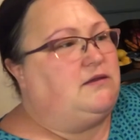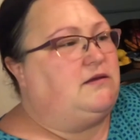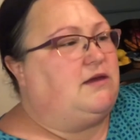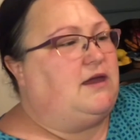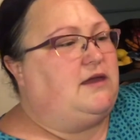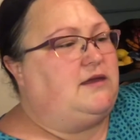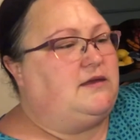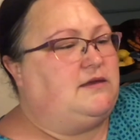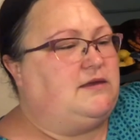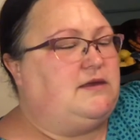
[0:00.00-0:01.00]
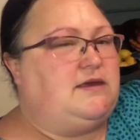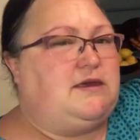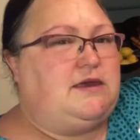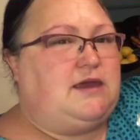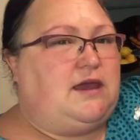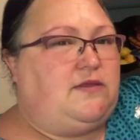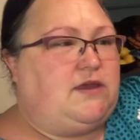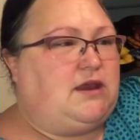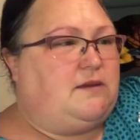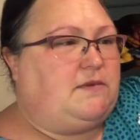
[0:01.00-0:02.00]
okay, and
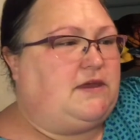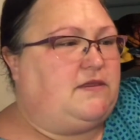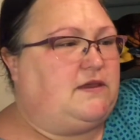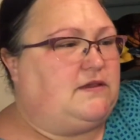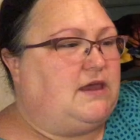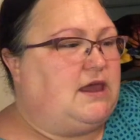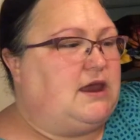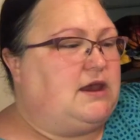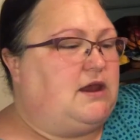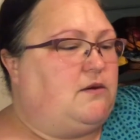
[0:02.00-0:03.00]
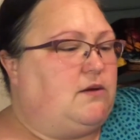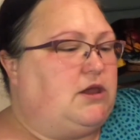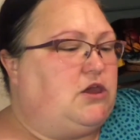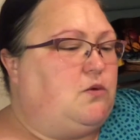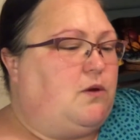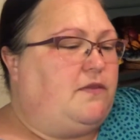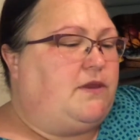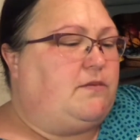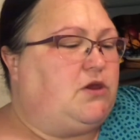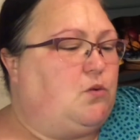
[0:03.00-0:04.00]
then up like this. Now you want
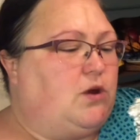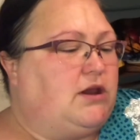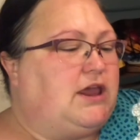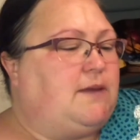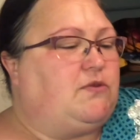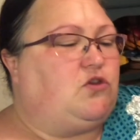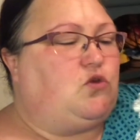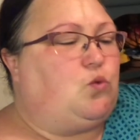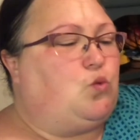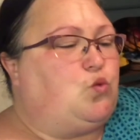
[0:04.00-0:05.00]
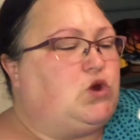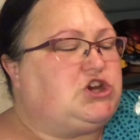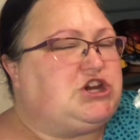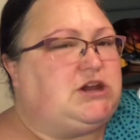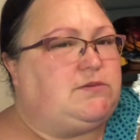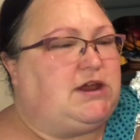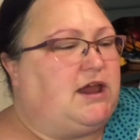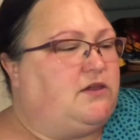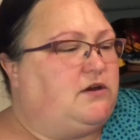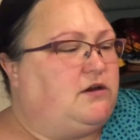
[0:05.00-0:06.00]
to keep squishing them
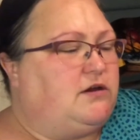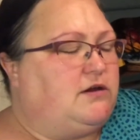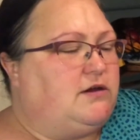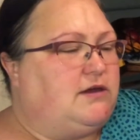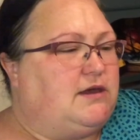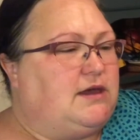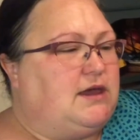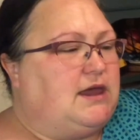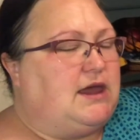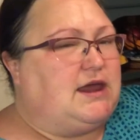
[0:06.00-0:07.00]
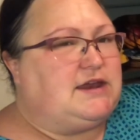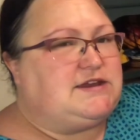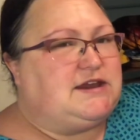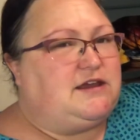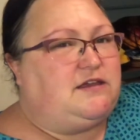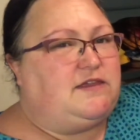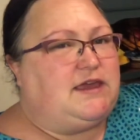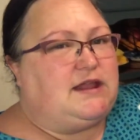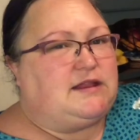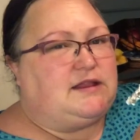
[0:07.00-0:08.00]
together until they
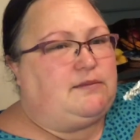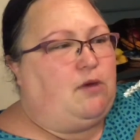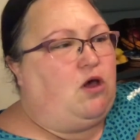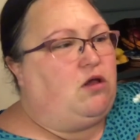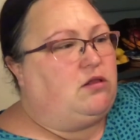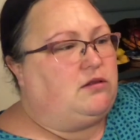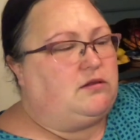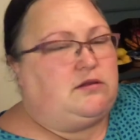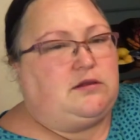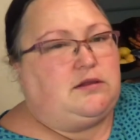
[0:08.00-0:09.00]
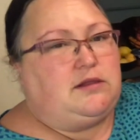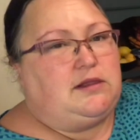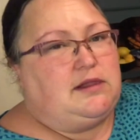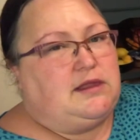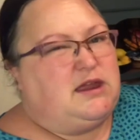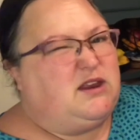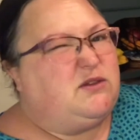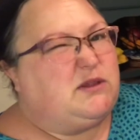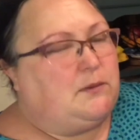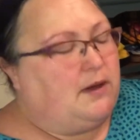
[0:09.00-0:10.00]
get small, and you'll
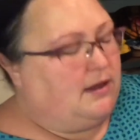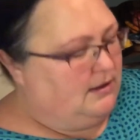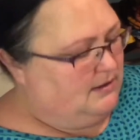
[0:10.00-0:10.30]
see why.